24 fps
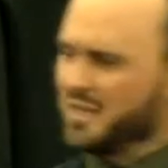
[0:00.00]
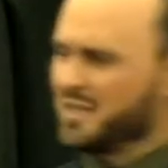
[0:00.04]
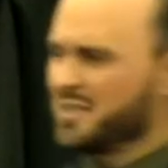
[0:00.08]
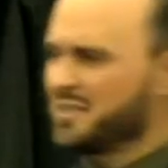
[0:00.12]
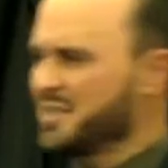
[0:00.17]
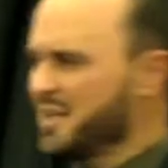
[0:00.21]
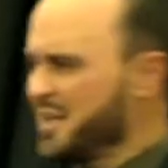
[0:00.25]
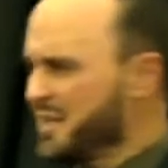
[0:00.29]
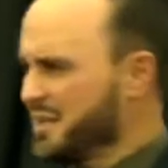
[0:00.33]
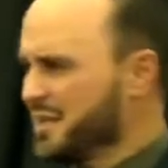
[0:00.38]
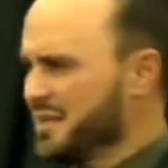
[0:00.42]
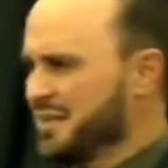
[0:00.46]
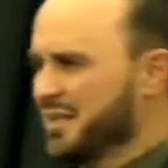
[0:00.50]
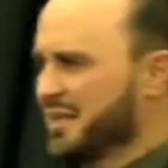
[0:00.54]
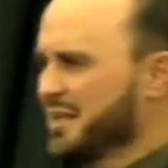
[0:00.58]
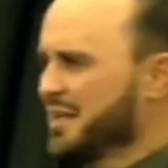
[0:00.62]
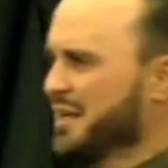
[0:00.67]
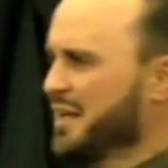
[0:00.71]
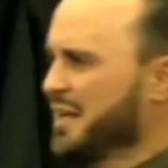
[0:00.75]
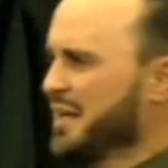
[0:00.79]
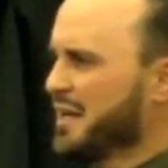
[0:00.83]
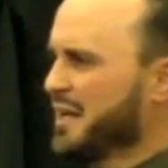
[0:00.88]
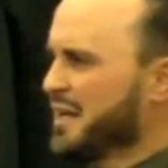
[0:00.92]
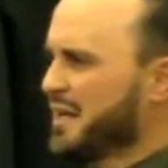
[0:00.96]
it didn't. And
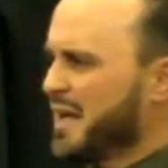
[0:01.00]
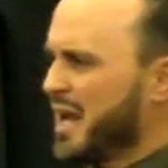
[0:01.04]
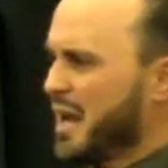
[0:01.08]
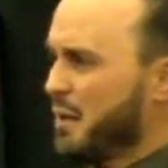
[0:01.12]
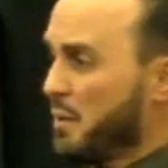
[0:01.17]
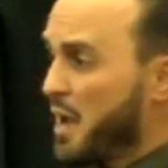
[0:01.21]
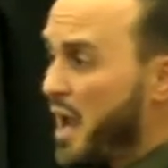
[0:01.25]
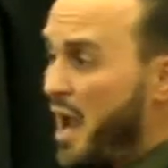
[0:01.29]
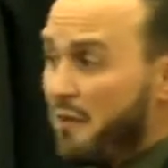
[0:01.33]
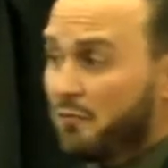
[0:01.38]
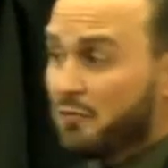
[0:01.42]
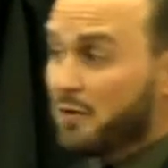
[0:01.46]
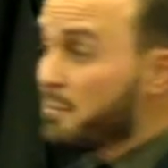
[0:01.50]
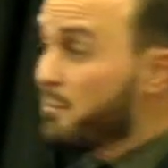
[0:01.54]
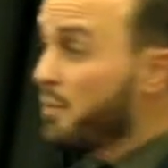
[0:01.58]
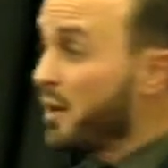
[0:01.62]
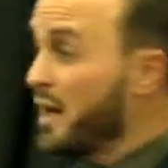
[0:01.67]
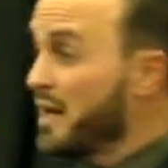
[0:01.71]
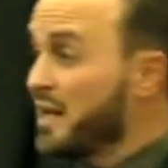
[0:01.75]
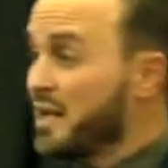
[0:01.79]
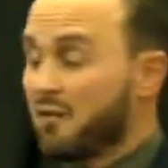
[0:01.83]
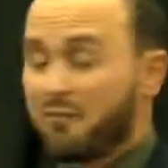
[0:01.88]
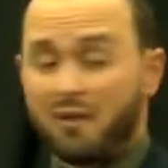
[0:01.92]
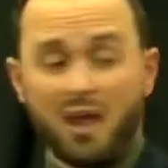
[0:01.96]

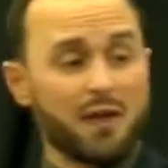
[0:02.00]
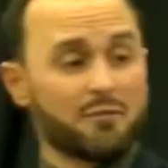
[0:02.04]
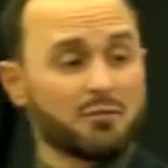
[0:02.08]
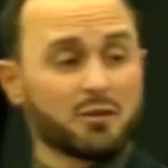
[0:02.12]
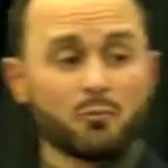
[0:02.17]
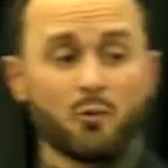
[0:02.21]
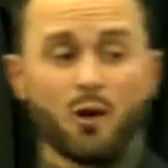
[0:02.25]
everybody of every